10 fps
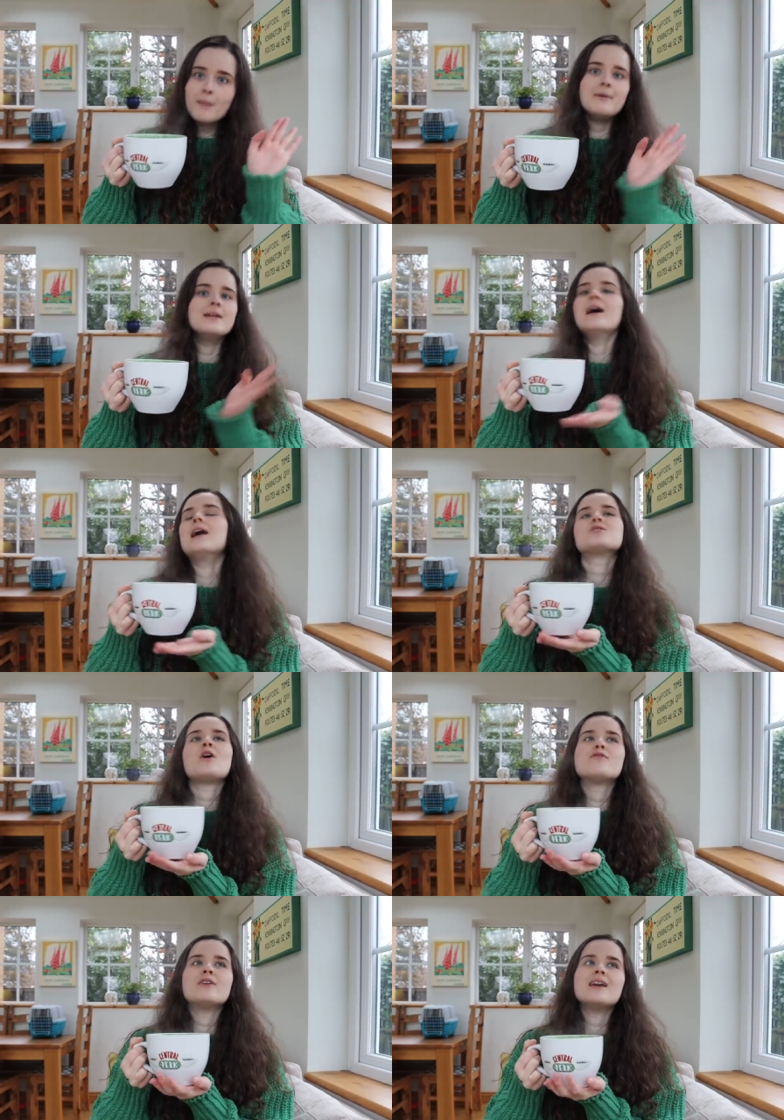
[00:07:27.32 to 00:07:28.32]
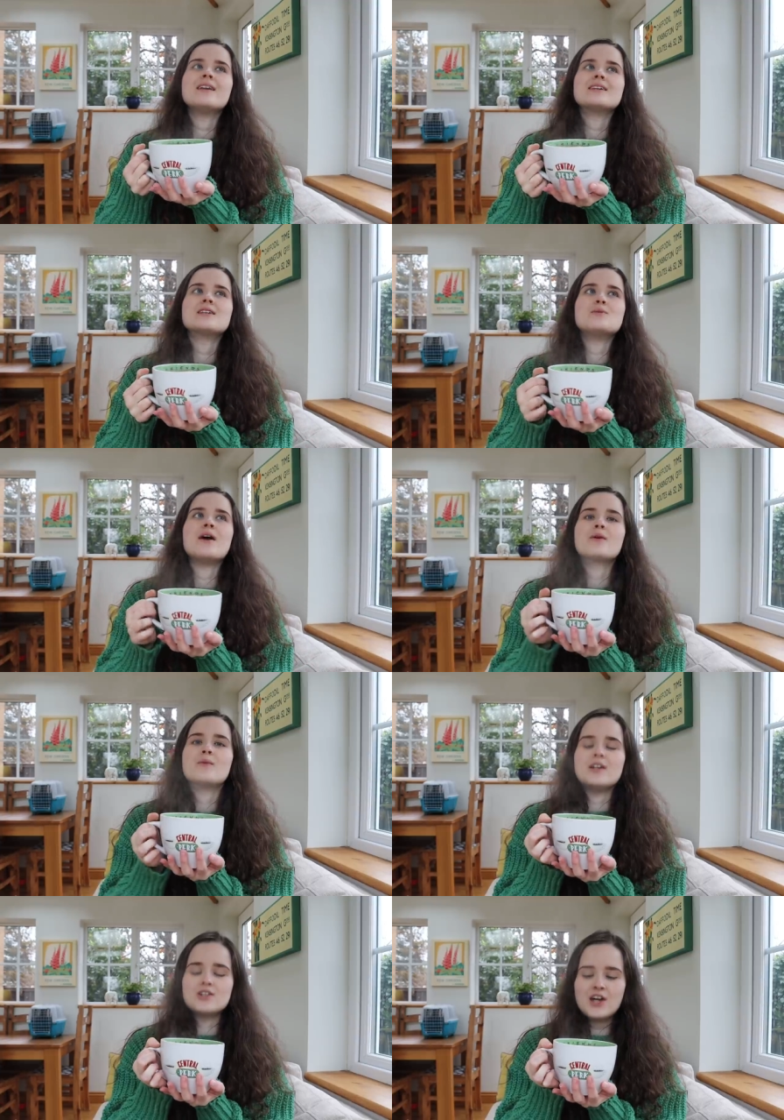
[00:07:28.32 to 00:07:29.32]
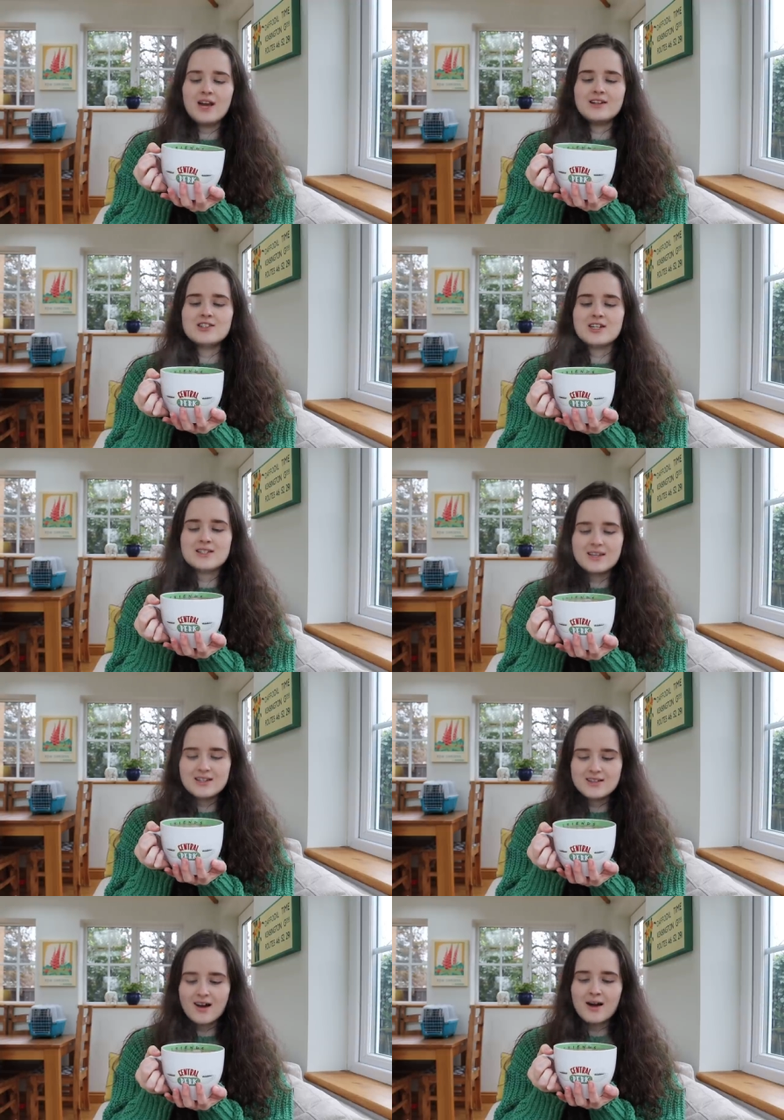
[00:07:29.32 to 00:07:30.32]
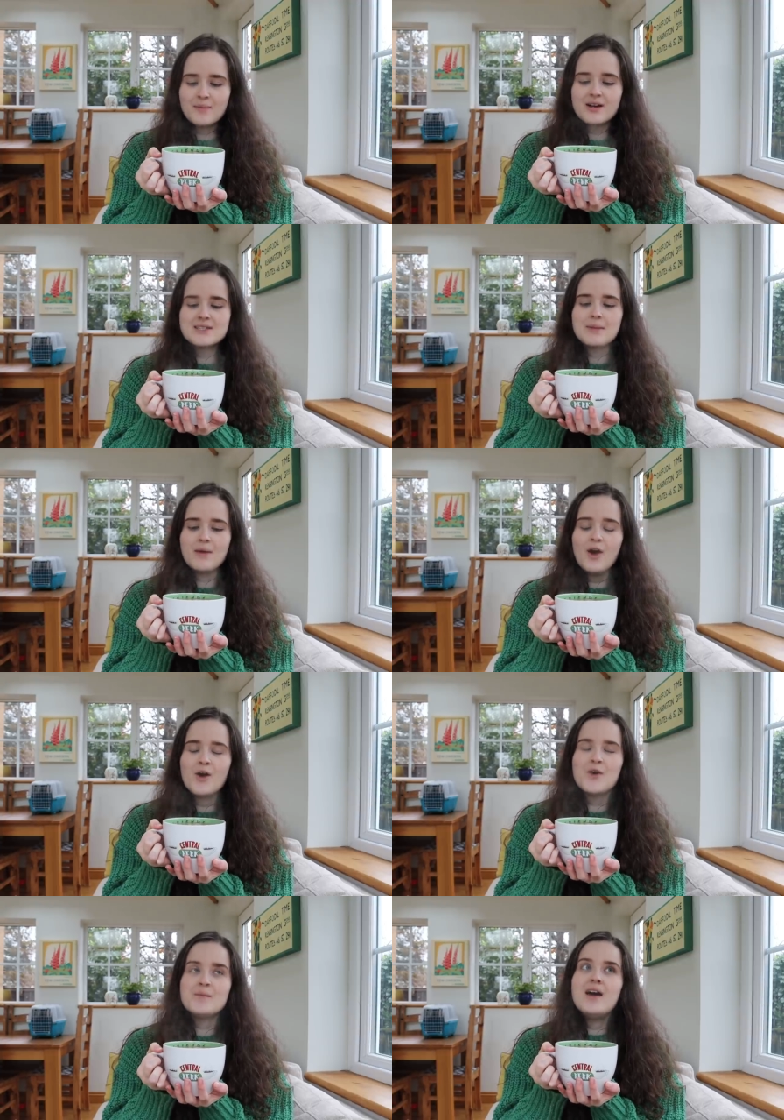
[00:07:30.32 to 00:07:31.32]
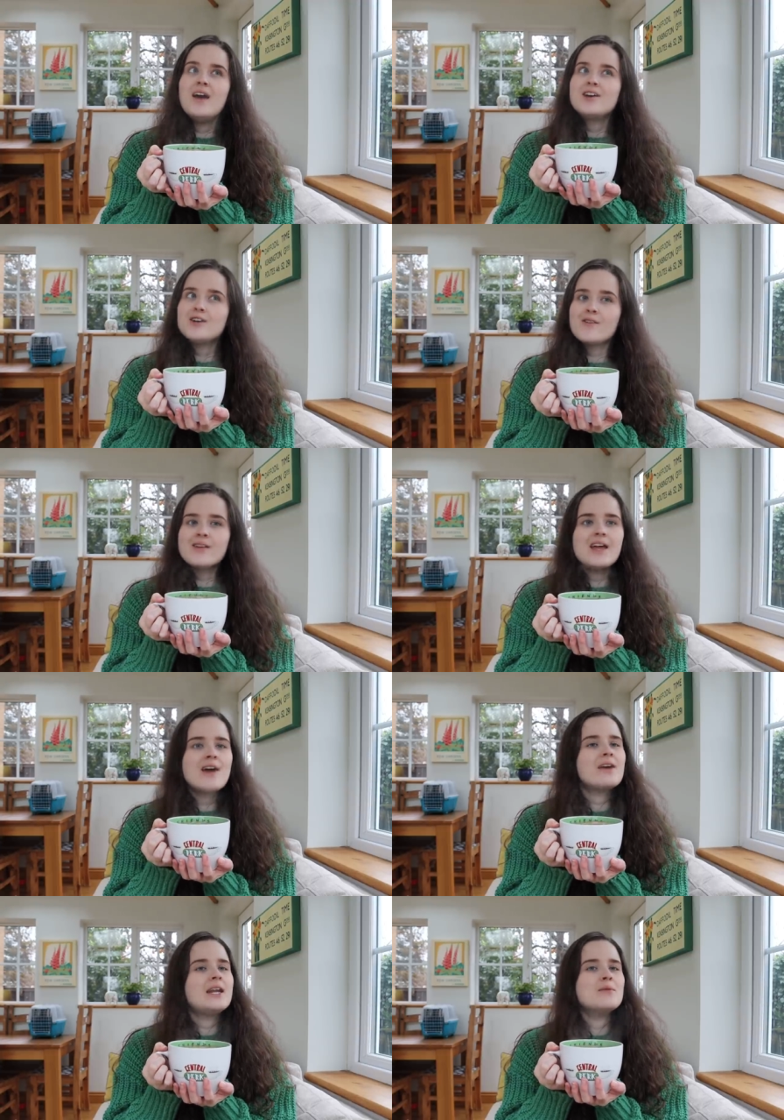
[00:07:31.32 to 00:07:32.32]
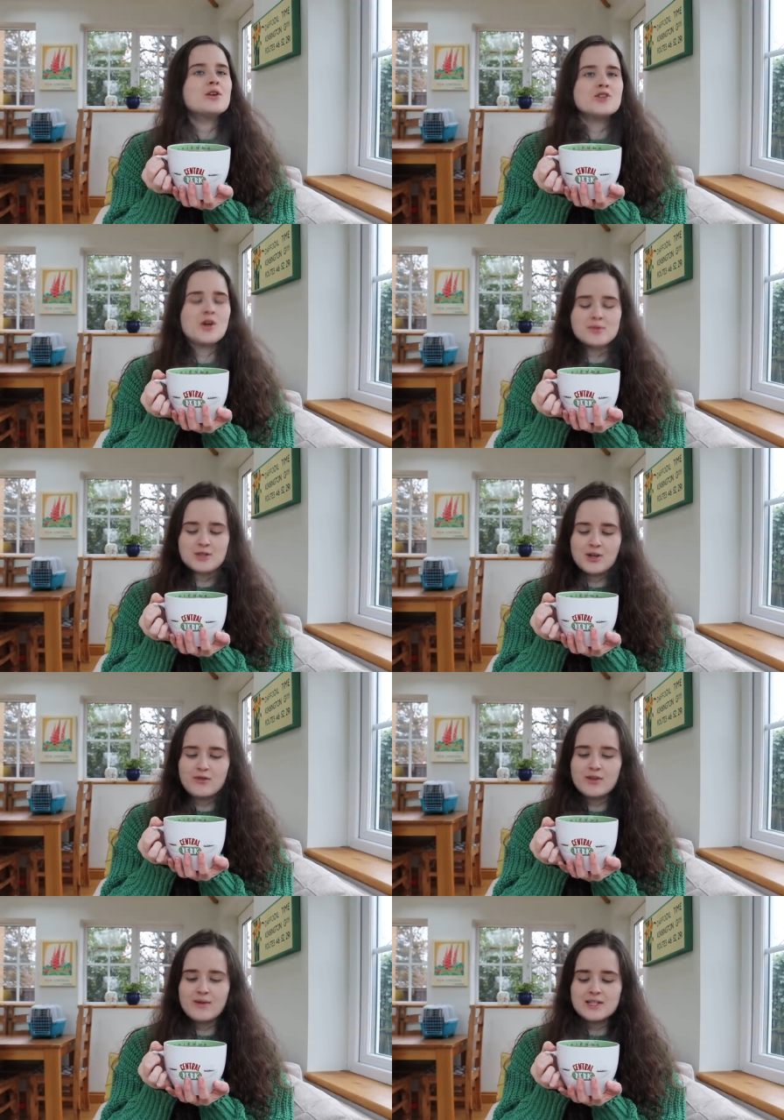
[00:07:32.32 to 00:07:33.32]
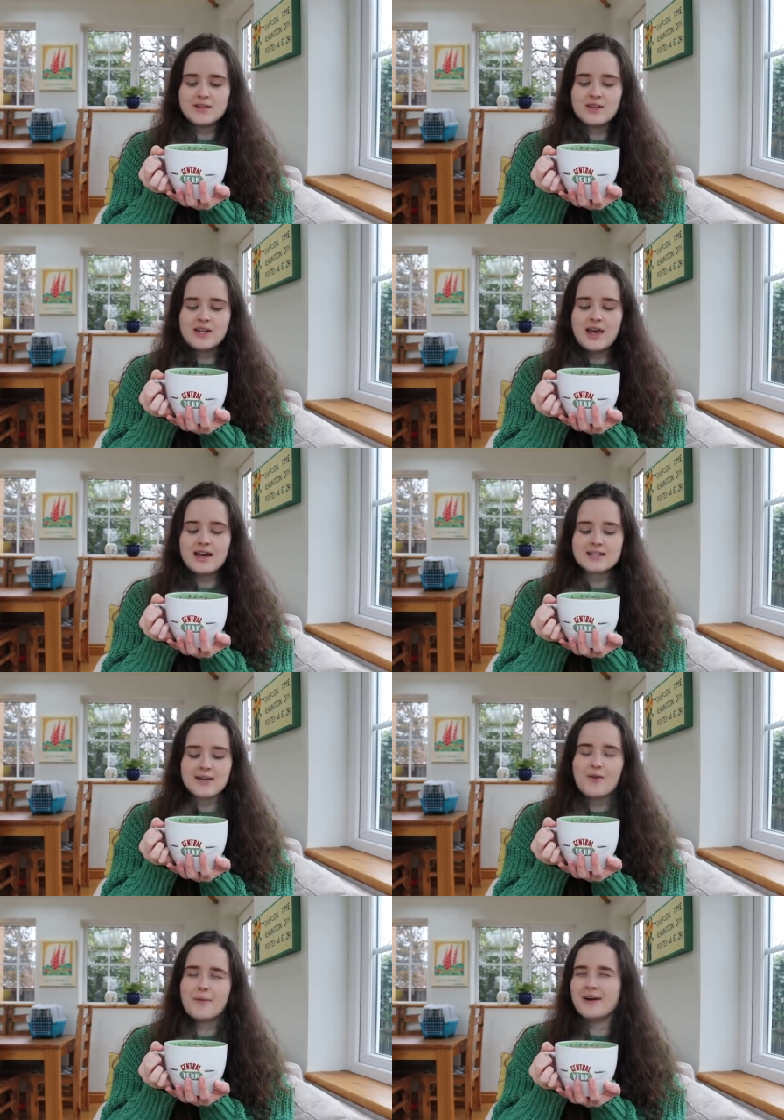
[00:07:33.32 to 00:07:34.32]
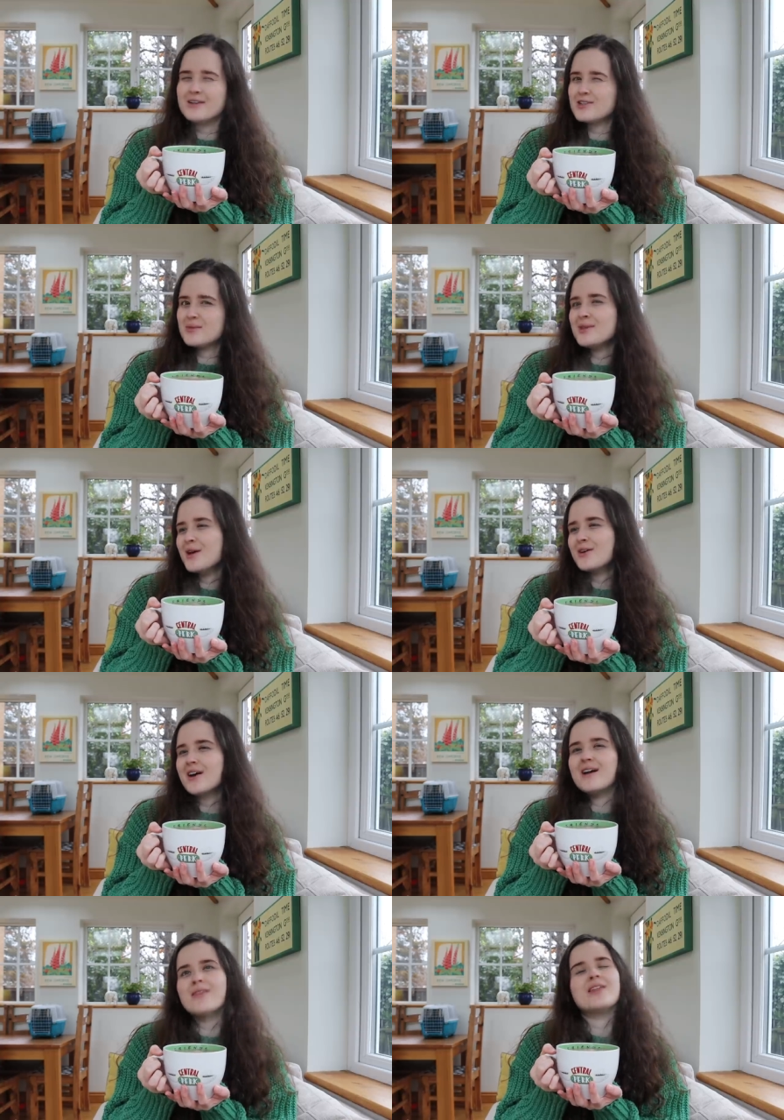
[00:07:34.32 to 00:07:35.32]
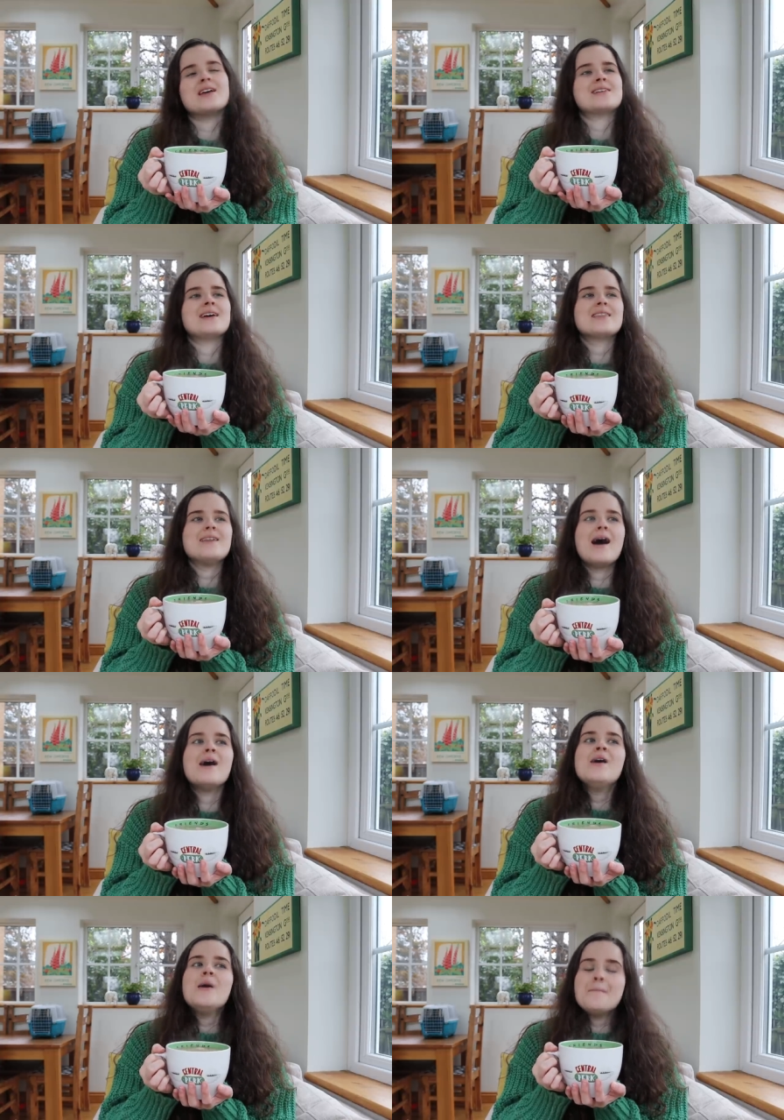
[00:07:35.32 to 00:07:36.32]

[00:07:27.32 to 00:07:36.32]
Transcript: But yeah, so I feel like this is where the real challenge is going to start because I'm home, don't really have any more jobs to do for the rest of the day except for I might do some yoga and things like that.